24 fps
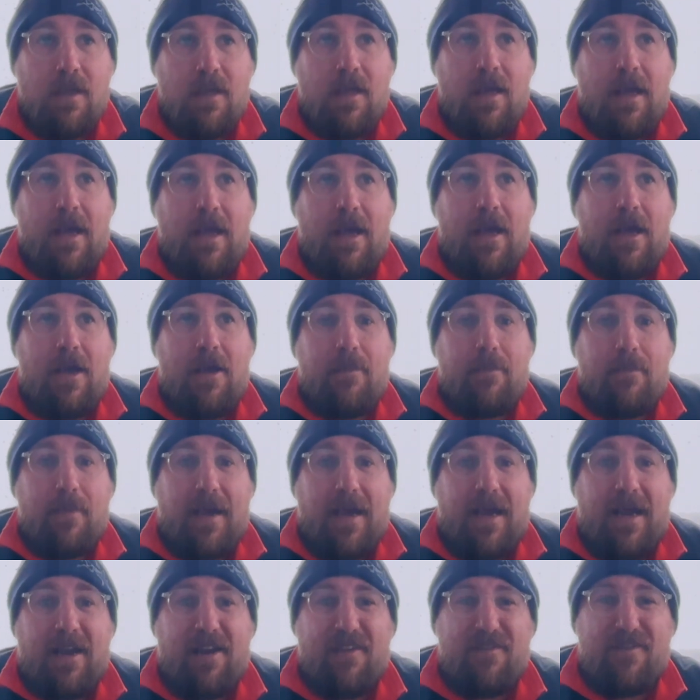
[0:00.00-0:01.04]
and
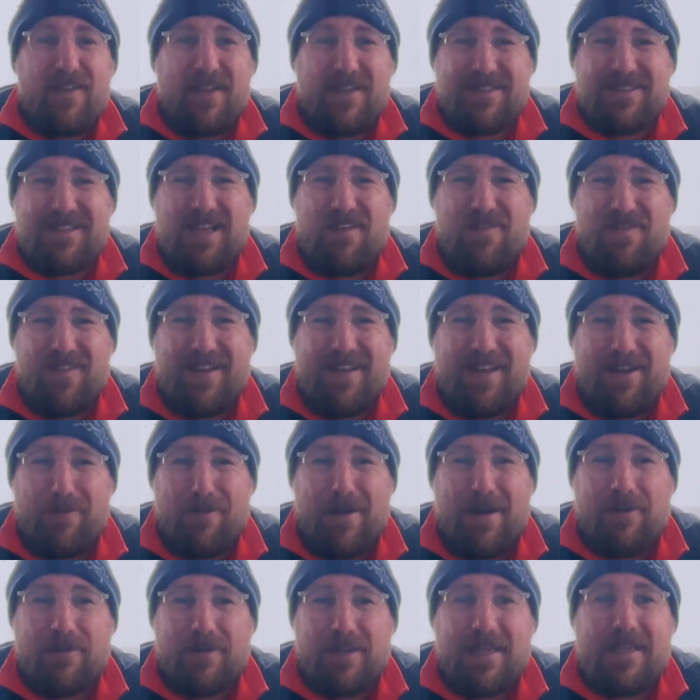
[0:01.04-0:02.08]
I think definitely
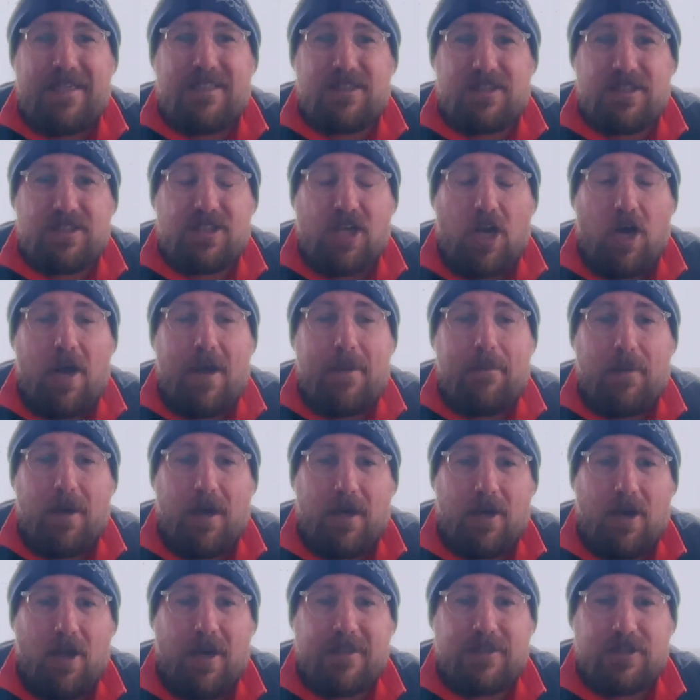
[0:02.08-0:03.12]
around Easter time
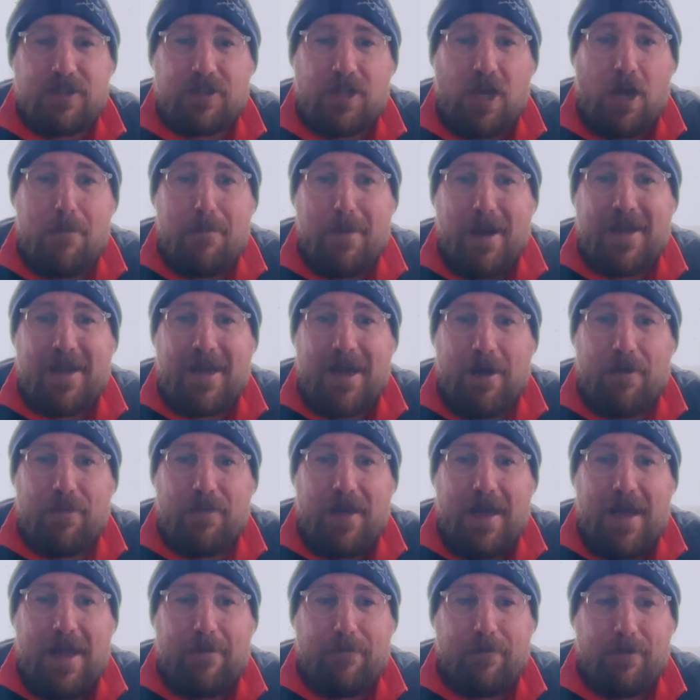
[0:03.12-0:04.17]
I'd like to go back out
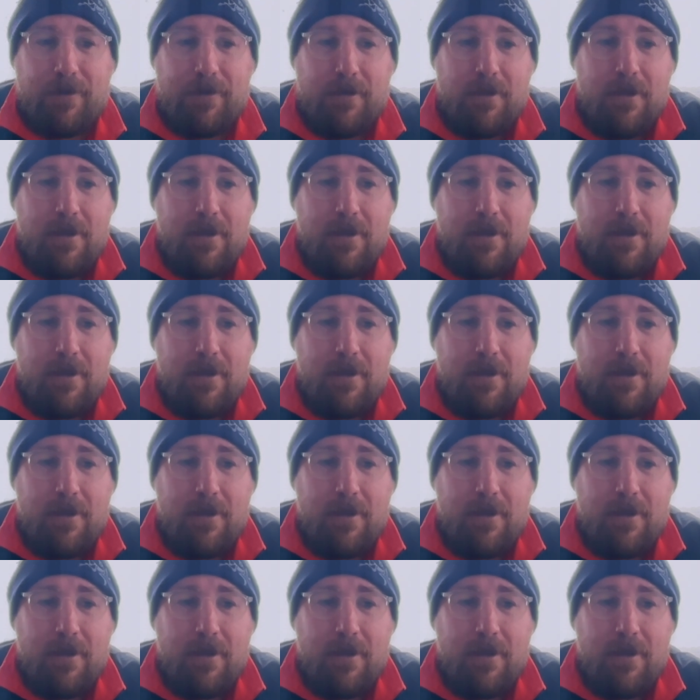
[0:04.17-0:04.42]
there